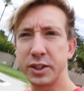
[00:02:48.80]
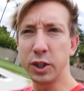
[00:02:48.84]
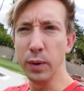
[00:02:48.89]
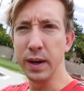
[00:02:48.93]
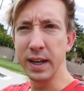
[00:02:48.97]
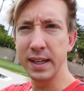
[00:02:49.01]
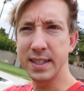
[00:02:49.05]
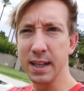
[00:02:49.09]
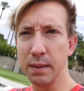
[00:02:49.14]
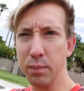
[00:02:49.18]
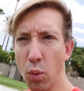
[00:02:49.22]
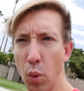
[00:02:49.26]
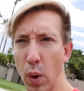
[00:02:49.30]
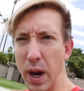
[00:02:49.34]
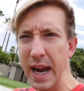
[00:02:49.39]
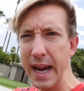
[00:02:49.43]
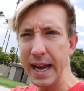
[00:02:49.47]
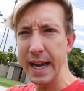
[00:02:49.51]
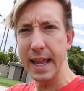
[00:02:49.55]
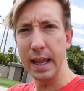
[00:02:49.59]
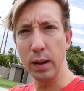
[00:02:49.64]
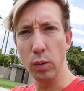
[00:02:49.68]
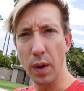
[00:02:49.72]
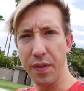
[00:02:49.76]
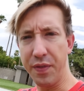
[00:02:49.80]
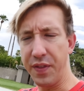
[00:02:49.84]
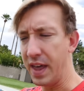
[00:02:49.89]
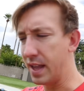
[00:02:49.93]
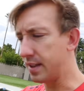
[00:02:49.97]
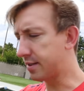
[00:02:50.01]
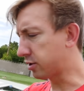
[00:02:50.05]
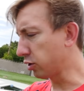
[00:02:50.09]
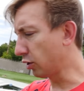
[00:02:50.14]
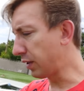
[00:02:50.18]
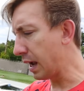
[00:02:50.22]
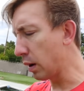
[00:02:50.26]
doing some weeding with
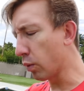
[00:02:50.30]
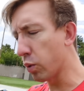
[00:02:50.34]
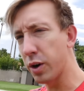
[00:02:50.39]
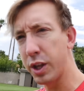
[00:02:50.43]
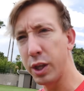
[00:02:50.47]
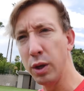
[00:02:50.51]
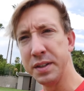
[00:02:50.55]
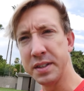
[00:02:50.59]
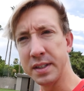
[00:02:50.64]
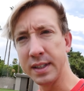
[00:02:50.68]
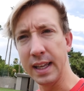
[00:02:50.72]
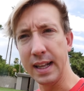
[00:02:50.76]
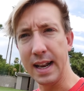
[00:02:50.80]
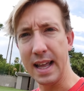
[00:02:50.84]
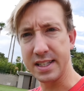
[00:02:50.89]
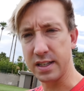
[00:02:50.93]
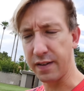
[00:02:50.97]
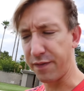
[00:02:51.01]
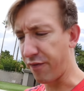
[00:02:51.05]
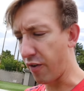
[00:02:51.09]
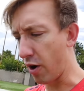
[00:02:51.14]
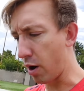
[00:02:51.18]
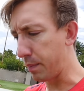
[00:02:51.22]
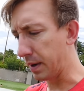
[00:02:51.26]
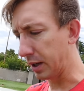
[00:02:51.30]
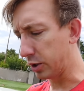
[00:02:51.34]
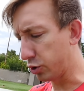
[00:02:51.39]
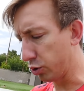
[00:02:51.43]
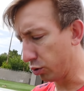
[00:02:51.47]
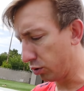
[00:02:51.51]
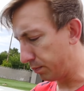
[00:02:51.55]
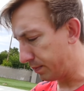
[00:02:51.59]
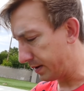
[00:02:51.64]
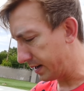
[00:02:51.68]
it, so they were using it as a farming tool,